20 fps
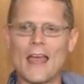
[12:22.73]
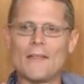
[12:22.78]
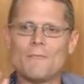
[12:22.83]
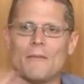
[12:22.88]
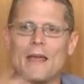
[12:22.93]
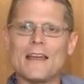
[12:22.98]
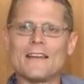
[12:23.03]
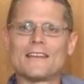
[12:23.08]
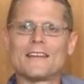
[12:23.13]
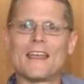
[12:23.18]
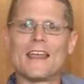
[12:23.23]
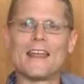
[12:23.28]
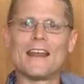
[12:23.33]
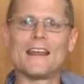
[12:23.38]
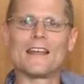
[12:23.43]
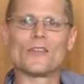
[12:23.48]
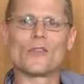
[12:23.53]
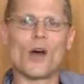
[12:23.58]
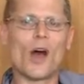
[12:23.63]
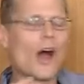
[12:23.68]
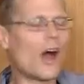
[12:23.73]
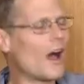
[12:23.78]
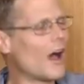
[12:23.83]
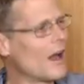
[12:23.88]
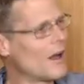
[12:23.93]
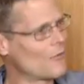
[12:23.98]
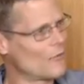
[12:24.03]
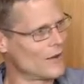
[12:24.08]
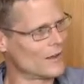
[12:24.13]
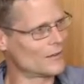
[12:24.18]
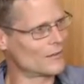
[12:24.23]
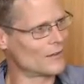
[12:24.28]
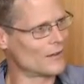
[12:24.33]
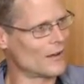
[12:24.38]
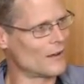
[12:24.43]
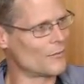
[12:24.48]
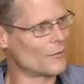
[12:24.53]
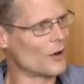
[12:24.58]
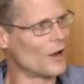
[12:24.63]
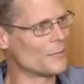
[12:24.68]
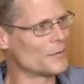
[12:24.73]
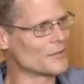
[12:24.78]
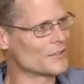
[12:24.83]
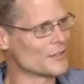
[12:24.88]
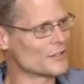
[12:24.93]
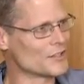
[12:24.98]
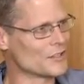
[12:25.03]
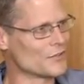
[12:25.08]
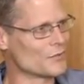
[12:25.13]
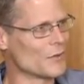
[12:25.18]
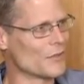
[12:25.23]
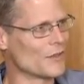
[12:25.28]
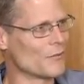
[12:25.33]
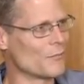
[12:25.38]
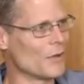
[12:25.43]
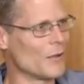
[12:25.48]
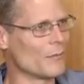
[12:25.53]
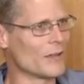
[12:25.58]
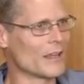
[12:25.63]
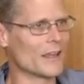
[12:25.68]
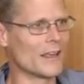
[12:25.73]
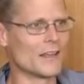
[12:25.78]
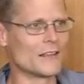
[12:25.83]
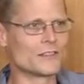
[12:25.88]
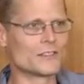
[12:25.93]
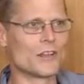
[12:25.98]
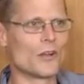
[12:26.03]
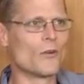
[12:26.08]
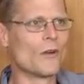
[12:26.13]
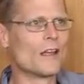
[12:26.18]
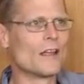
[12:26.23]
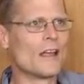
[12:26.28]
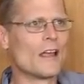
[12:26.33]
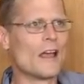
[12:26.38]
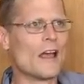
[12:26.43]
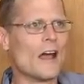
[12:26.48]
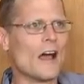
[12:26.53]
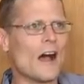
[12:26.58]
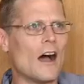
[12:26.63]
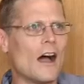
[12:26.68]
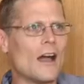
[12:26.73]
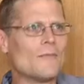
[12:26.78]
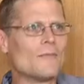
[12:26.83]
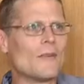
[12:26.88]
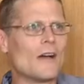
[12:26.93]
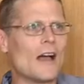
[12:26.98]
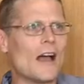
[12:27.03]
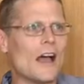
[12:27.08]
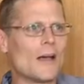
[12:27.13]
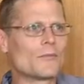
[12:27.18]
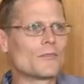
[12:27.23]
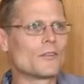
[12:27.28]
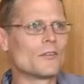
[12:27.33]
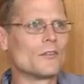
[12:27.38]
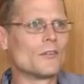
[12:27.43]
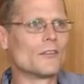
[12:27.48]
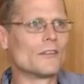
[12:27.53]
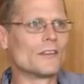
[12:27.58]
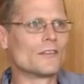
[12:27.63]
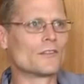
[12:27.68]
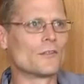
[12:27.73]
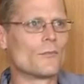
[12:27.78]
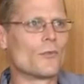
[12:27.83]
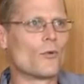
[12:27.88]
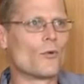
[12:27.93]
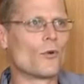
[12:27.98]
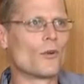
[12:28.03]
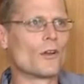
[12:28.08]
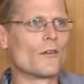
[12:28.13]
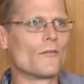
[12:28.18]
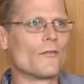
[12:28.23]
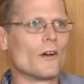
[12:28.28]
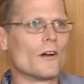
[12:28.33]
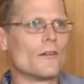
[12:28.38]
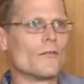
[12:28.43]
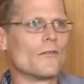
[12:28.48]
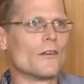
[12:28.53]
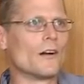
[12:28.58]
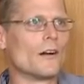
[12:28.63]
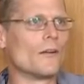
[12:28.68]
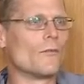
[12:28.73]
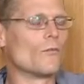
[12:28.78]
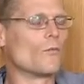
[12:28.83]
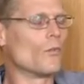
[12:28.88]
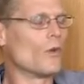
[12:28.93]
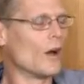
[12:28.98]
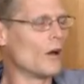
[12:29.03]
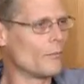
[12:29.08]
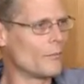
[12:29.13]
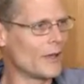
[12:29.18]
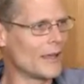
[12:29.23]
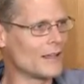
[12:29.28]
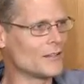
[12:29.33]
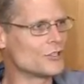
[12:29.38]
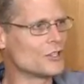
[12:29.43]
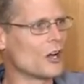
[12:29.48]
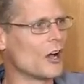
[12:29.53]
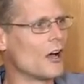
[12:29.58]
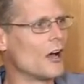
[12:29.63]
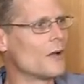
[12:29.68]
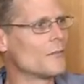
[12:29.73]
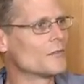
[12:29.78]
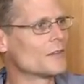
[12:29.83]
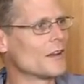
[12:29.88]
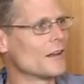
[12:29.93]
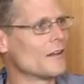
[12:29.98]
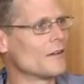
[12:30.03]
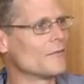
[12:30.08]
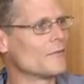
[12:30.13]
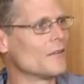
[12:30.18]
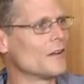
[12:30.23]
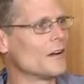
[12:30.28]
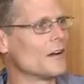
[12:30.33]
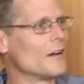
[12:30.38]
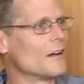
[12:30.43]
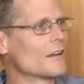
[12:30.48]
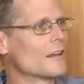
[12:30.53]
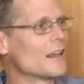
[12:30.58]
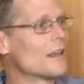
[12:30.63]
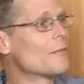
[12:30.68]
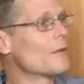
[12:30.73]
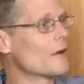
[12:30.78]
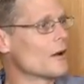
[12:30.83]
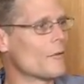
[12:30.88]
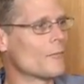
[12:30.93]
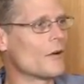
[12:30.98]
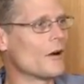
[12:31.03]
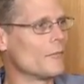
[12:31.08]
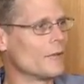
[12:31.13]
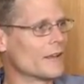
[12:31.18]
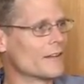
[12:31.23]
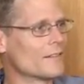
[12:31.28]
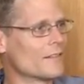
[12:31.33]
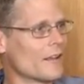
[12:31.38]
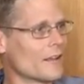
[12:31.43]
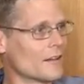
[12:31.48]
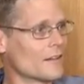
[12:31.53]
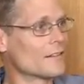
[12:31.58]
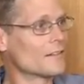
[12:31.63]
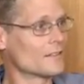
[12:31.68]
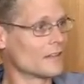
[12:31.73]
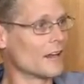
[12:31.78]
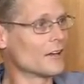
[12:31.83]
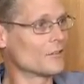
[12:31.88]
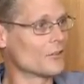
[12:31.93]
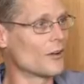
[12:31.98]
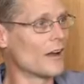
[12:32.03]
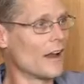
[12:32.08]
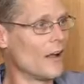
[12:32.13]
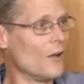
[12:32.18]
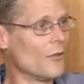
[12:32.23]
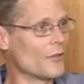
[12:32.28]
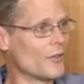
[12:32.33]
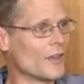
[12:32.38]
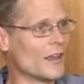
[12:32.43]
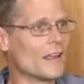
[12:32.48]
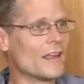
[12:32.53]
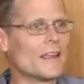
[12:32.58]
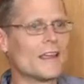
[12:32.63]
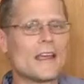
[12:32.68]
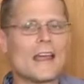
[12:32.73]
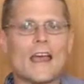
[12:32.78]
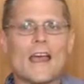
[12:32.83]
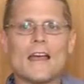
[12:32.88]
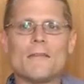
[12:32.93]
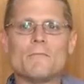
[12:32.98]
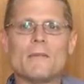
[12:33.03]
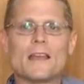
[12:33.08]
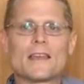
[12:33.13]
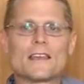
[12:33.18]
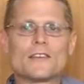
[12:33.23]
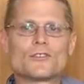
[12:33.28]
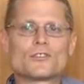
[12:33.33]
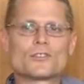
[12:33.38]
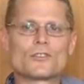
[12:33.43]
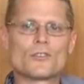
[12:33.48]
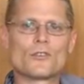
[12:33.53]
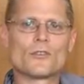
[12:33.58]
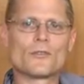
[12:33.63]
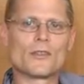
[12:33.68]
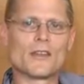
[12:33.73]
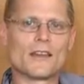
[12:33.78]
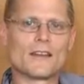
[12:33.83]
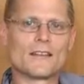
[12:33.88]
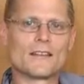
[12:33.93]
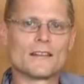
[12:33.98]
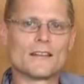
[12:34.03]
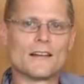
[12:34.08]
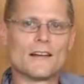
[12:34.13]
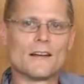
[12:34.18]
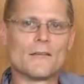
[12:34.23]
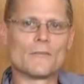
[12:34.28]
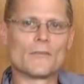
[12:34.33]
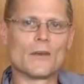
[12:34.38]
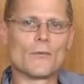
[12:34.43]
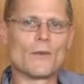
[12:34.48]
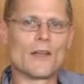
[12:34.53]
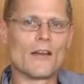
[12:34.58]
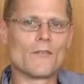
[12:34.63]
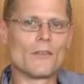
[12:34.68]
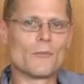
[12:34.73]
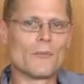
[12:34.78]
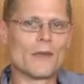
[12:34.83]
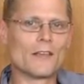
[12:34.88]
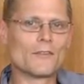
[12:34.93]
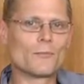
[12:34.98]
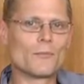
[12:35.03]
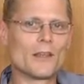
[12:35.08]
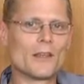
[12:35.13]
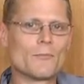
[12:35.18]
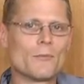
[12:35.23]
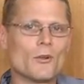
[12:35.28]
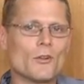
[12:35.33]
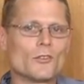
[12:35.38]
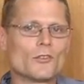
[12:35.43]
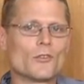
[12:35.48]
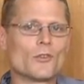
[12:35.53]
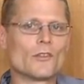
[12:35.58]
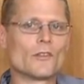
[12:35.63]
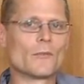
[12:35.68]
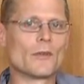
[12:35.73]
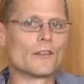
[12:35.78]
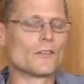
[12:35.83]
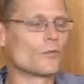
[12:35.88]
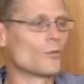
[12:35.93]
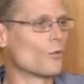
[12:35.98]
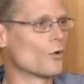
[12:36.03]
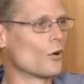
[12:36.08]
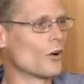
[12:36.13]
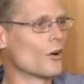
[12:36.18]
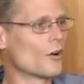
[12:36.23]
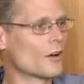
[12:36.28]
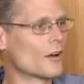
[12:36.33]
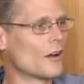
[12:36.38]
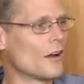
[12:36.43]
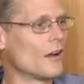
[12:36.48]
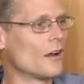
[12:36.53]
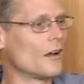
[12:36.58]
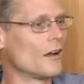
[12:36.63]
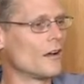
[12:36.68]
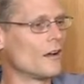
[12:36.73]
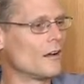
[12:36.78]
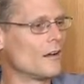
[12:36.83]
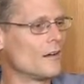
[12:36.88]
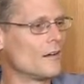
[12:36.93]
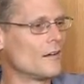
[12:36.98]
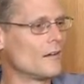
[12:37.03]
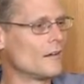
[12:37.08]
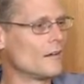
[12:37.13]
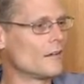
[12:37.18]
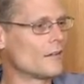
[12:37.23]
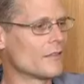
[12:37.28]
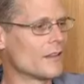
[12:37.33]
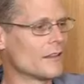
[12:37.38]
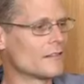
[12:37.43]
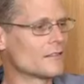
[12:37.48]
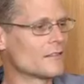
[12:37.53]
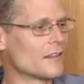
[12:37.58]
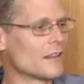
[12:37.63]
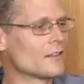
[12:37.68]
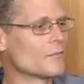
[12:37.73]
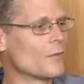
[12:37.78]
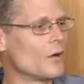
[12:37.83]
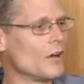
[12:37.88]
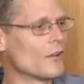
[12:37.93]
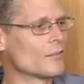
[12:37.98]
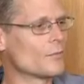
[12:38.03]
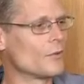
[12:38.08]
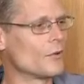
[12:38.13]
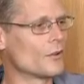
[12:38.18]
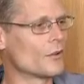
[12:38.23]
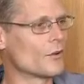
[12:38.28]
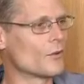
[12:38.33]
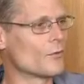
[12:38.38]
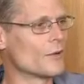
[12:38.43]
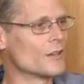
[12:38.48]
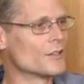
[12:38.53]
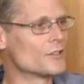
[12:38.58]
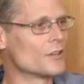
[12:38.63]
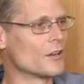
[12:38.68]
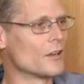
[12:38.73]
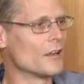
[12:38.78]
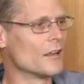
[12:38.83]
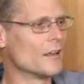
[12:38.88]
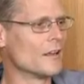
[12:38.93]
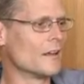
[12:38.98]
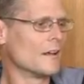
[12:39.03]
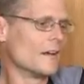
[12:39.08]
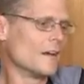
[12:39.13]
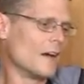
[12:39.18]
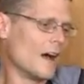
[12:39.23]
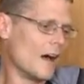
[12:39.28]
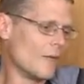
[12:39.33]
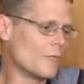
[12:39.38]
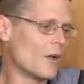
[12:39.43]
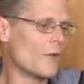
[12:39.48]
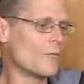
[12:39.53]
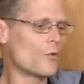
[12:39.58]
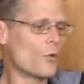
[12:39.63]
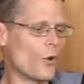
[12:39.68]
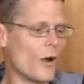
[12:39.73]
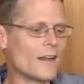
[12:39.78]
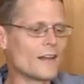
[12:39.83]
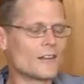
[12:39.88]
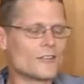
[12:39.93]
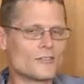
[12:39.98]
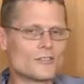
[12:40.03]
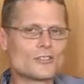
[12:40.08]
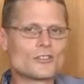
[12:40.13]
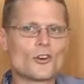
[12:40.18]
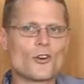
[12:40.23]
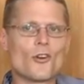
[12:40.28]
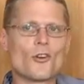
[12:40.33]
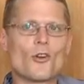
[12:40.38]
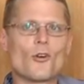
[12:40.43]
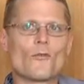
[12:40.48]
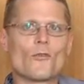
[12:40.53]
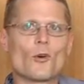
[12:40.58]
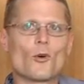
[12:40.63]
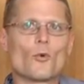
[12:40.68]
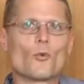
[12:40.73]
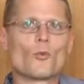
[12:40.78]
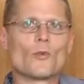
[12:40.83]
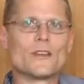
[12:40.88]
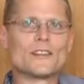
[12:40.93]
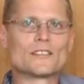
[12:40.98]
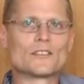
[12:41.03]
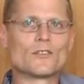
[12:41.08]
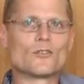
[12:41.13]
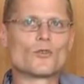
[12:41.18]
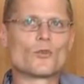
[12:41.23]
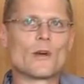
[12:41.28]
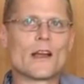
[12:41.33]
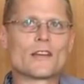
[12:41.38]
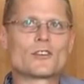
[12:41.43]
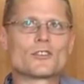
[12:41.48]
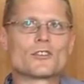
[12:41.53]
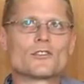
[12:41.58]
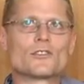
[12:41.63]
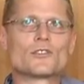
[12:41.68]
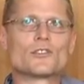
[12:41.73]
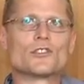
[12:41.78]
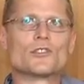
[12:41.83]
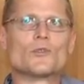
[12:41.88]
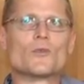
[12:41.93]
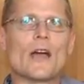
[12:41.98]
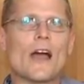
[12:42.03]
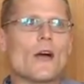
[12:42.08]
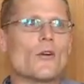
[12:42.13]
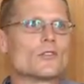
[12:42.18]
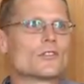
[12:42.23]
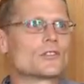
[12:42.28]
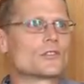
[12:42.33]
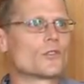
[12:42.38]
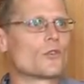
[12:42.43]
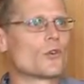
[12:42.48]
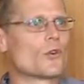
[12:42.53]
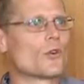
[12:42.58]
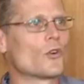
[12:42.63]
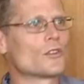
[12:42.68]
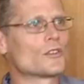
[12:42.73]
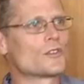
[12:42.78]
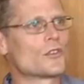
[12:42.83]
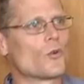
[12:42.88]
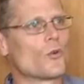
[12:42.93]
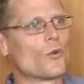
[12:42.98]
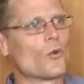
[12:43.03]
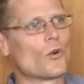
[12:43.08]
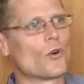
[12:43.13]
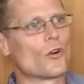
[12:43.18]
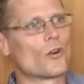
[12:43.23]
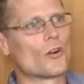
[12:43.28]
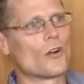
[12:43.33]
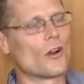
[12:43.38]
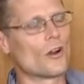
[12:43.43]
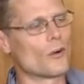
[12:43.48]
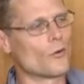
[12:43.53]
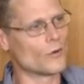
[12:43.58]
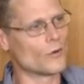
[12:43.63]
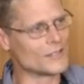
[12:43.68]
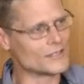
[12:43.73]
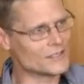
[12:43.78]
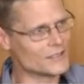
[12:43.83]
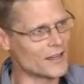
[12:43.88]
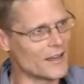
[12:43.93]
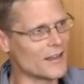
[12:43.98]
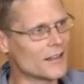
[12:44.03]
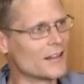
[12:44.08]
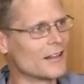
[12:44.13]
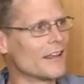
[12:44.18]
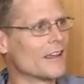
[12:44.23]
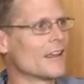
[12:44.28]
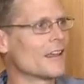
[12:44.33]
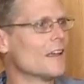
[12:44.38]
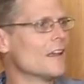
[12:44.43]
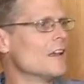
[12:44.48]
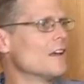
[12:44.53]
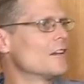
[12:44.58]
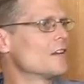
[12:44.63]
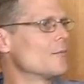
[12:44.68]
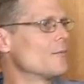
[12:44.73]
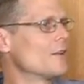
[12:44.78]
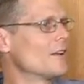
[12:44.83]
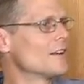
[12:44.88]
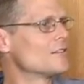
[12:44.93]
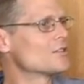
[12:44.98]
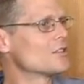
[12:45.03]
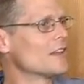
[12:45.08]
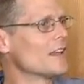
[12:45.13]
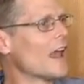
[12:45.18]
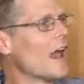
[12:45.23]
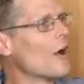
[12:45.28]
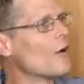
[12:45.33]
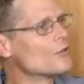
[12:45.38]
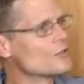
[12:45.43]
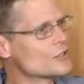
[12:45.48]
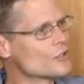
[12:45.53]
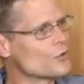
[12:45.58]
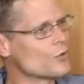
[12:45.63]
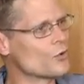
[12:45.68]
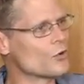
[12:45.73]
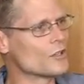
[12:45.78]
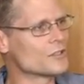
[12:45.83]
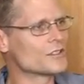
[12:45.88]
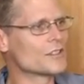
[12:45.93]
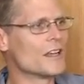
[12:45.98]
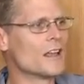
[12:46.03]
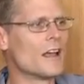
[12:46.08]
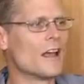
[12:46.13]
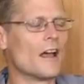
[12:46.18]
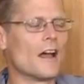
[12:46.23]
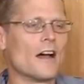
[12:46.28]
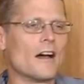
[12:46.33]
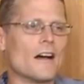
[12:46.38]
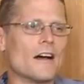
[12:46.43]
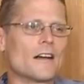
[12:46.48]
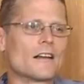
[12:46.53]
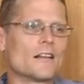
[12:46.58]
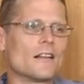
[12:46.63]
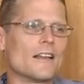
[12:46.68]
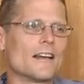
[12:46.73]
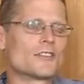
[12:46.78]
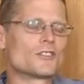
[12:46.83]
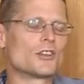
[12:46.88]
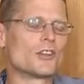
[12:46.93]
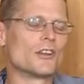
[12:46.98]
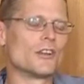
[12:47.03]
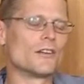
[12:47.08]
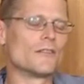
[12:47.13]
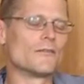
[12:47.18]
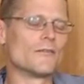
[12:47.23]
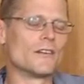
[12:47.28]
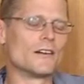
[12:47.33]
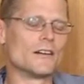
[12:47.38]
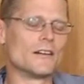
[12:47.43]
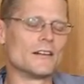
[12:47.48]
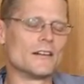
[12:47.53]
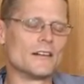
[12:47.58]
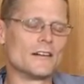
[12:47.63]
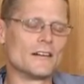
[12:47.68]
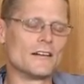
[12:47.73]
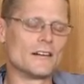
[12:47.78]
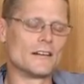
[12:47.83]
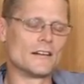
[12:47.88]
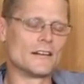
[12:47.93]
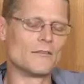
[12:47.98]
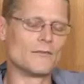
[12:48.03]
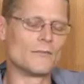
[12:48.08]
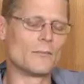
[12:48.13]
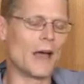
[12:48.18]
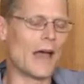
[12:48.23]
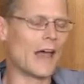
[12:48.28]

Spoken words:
and maintaining the high-risk propositions within public hands. So I'm absolutely supportive of well-paid jobs and of keeping our public sector healthy and making sure that that we have the best people doing the best work that's possible in our region. I'm quite concerned over recent directions to outsource or recycling, to potentially outsource collection of